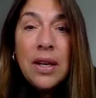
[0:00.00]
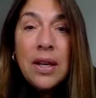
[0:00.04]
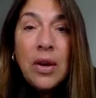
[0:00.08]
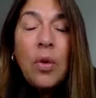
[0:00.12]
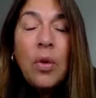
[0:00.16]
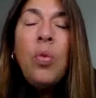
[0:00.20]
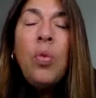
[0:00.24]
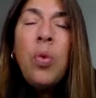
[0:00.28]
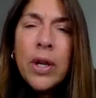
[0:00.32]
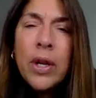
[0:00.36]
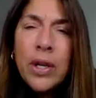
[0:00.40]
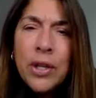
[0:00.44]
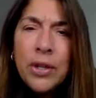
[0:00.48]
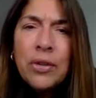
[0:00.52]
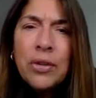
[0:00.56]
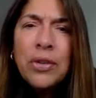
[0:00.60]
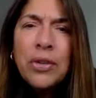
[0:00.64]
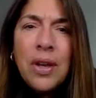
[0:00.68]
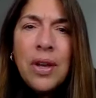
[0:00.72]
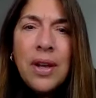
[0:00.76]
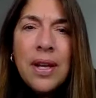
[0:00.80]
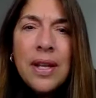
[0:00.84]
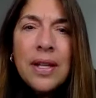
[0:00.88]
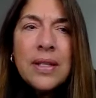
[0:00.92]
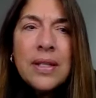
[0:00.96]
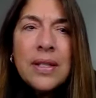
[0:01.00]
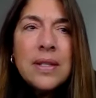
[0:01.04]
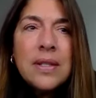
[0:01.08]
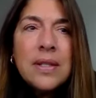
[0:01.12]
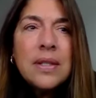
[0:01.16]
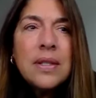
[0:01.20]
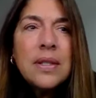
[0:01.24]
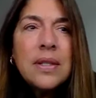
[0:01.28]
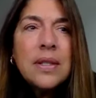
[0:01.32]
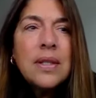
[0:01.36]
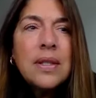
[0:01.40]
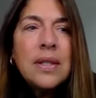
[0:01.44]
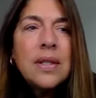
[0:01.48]
What are your thoughts?"
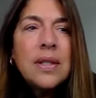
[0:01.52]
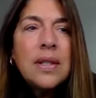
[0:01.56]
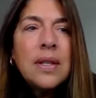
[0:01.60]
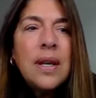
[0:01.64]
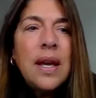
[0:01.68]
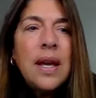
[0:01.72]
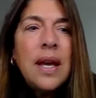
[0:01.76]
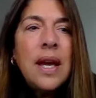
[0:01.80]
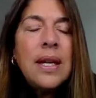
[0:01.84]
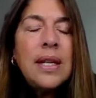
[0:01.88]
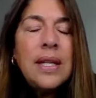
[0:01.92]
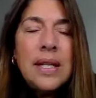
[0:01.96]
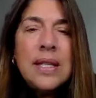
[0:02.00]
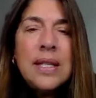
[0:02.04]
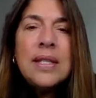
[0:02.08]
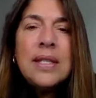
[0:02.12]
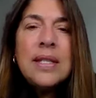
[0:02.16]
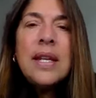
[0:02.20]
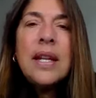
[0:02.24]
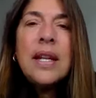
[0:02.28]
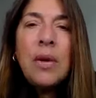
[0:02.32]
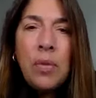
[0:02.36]
And he said,